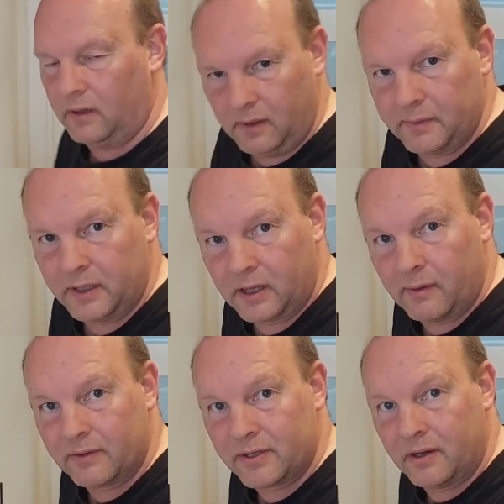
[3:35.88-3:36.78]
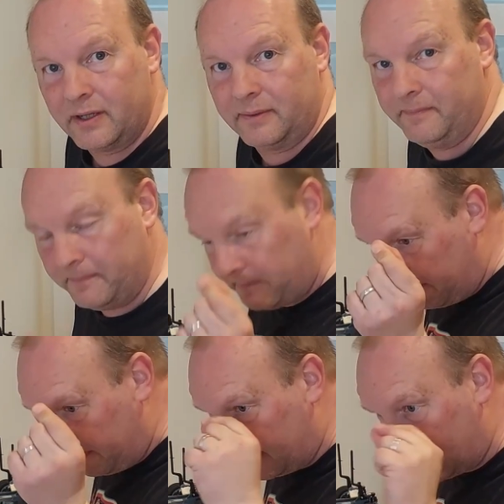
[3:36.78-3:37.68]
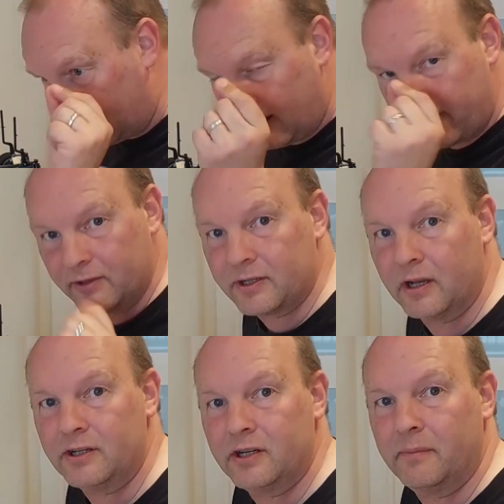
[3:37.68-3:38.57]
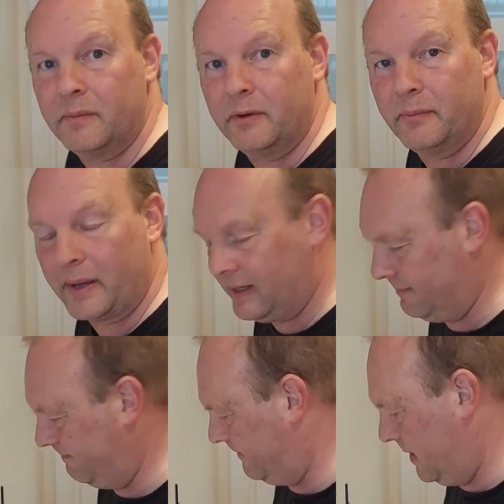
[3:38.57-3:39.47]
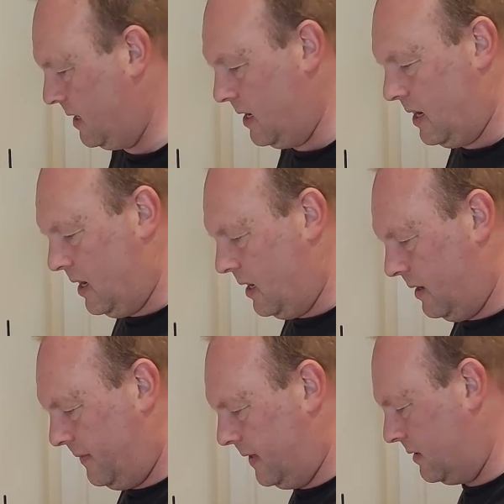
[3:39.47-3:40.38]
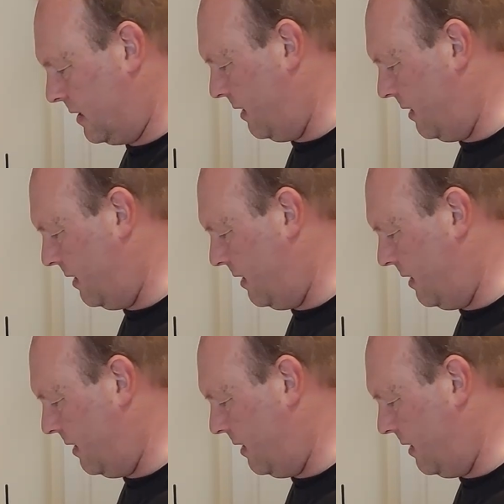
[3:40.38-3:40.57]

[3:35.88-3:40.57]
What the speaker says: going to go outside, carry on touching up the blue paint, and then